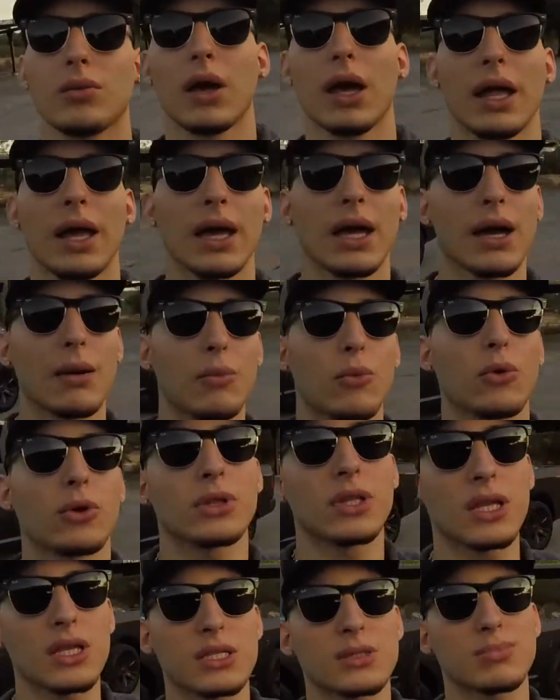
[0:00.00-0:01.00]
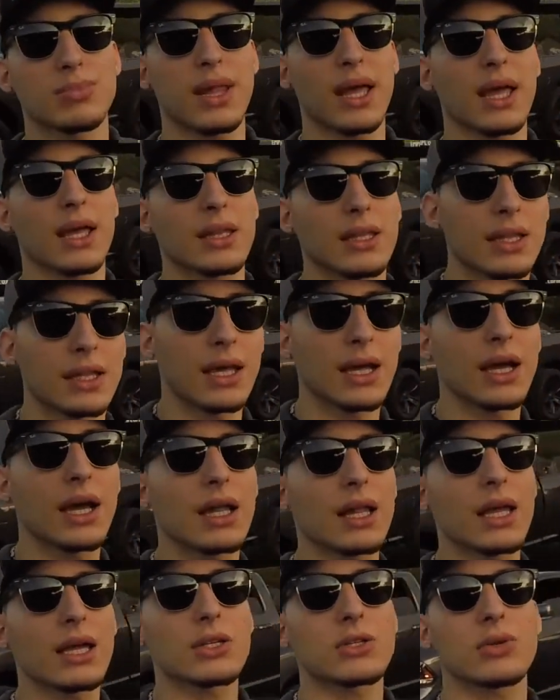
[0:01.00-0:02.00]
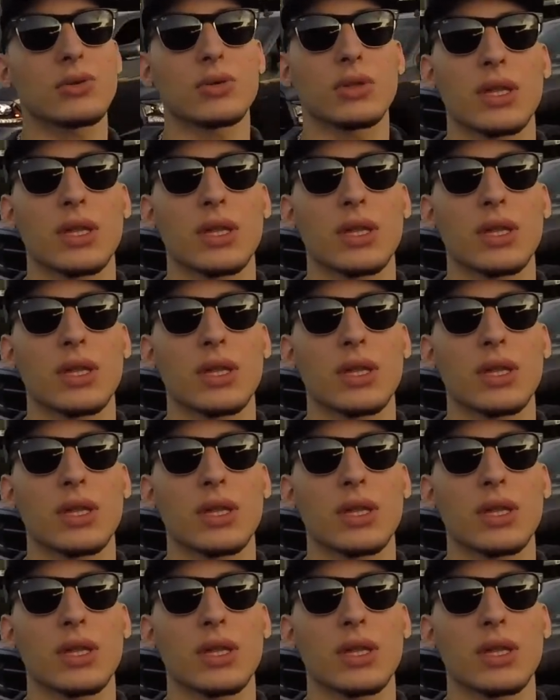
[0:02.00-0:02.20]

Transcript: I got more things planned and I got actual